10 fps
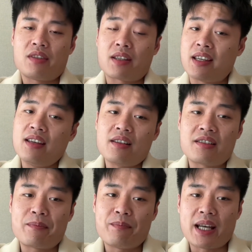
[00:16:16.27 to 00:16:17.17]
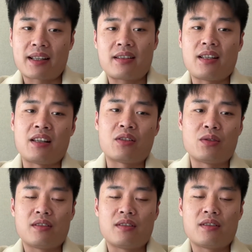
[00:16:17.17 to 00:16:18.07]
the key aspect
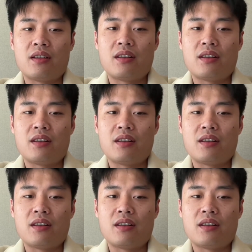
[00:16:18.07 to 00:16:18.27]
includes